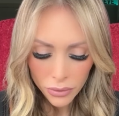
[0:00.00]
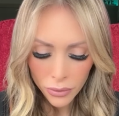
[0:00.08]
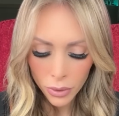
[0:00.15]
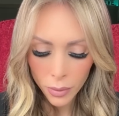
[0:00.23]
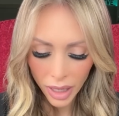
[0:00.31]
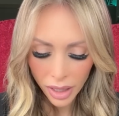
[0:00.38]

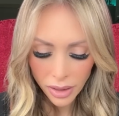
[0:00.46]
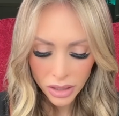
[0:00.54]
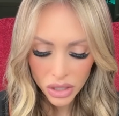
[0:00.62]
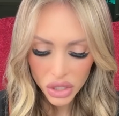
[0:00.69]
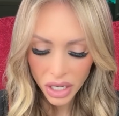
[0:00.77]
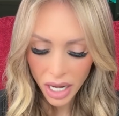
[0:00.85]
for
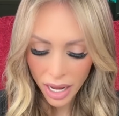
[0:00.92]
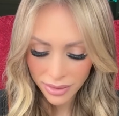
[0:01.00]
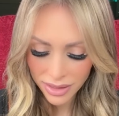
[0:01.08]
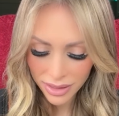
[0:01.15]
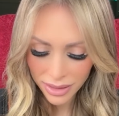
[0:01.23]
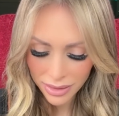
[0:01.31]
recognition and
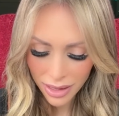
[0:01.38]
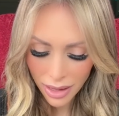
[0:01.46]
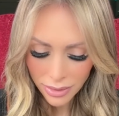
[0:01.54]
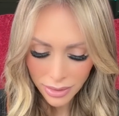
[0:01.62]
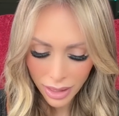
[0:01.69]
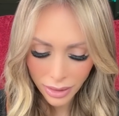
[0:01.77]

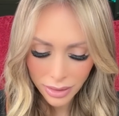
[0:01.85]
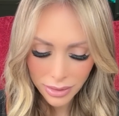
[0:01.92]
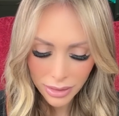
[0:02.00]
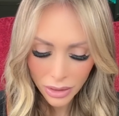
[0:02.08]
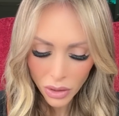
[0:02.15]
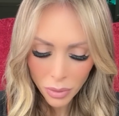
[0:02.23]
success, and
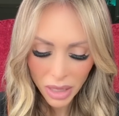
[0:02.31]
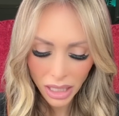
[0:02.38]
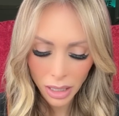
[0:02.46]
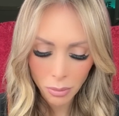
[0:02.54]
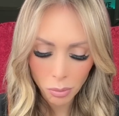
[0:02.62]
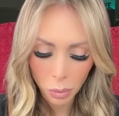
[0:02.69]
consider
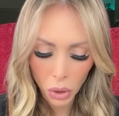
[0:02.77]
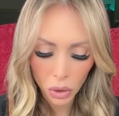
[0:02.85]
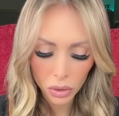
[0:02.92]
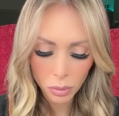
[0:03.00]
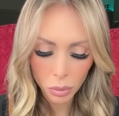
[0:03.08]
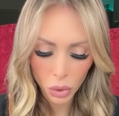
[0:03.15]
making
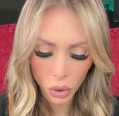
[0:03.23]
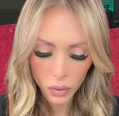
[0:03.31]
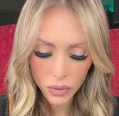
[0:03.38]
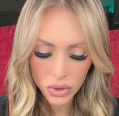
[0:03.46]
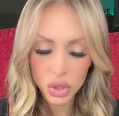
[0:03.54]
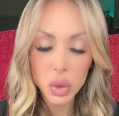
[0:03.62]
bold
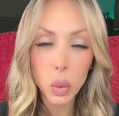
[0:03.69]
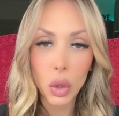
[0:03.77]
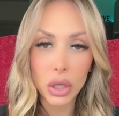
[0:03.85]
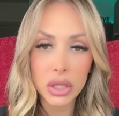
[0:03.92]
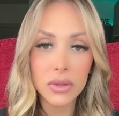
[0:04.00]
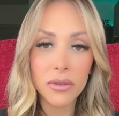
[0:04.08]
moves
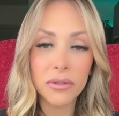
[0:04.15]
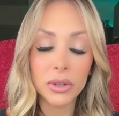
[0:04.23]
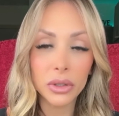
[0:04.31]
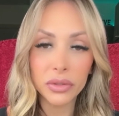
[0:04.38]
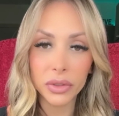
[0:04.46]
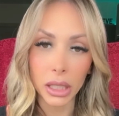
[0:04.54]
towards
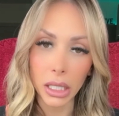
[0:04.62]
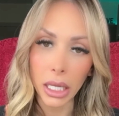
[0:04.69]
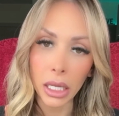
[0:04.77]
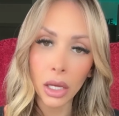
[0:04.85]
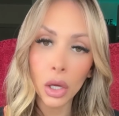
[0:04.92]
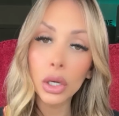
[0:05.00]

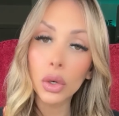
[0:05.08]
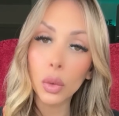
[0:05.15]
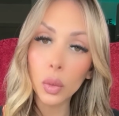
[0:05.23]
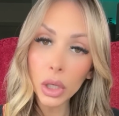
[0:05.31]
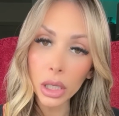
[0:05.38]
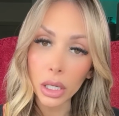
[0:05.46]
fulfilling
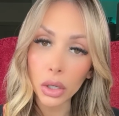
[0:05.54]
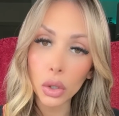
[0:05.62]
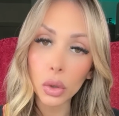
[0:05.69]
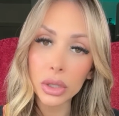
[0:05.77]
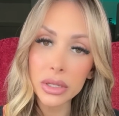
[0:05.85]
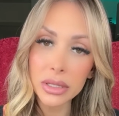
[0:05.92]
work
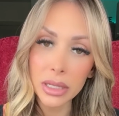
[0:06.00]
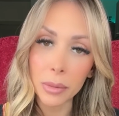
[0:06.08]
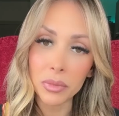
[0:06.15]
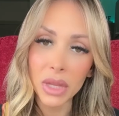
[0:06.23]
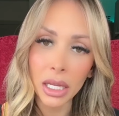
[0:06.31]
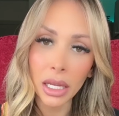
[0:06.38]
or
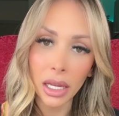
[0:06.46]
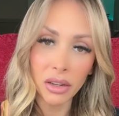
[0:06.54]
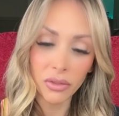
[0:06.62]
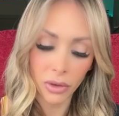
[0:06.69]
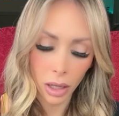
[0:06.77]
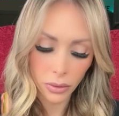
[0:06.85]
something
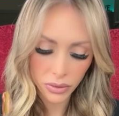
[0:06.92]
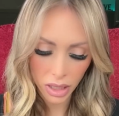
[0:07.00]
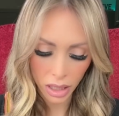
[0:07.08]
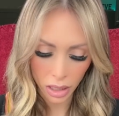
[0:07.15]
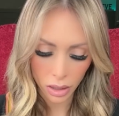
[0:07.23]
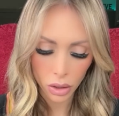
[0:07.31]
involved
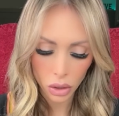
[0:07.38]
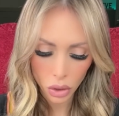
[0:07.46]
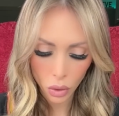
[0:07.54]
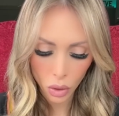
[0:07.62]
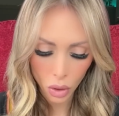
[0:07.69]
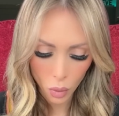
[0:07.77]
in
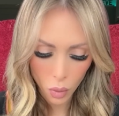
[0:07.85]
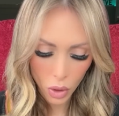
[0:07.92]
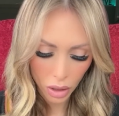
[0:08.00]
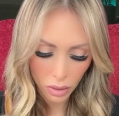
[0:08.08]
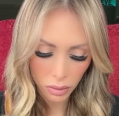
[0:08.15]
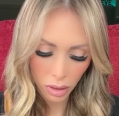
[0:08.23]
your
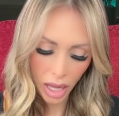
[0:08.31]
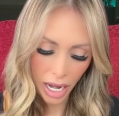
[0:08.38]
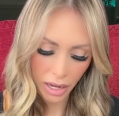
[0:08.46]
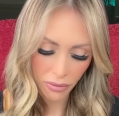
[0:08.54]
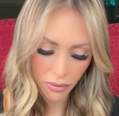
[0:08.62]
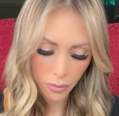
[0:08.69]
work
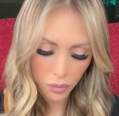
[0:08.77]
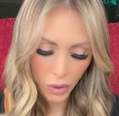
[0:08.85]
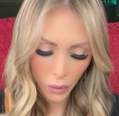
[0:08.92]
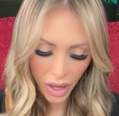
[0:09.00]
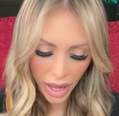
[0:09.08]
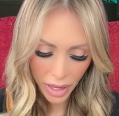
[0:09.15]
life.
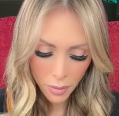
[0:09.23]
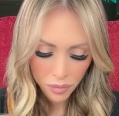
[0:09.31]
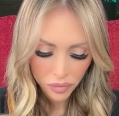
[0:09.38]
Okay,